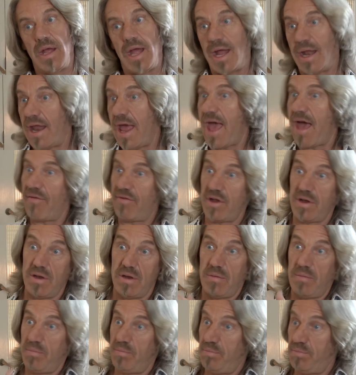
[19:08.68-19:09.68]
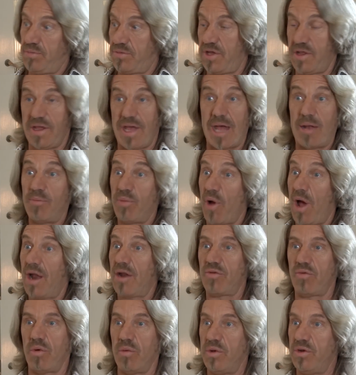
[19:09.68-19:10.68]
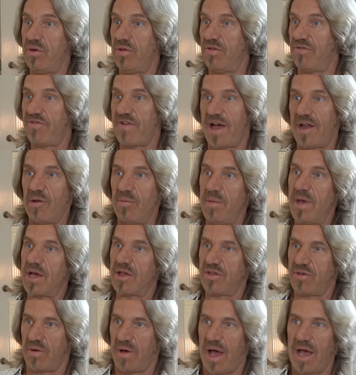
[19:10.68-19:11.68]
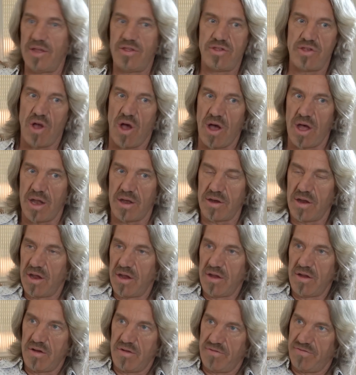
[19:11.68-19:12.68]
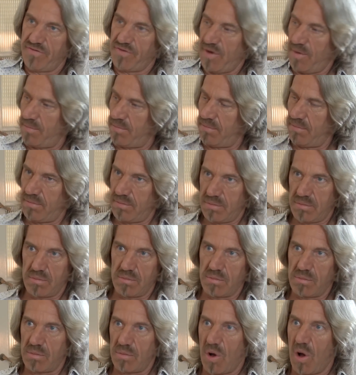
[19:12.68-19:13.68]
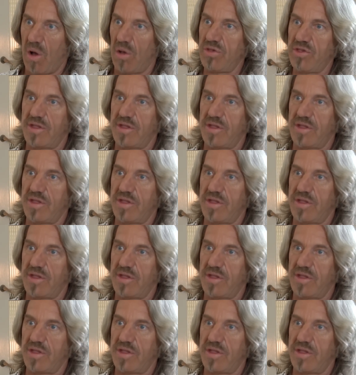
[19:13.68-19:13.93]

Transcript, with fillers: and have it to the end product where we do the final mix. So I saw it from all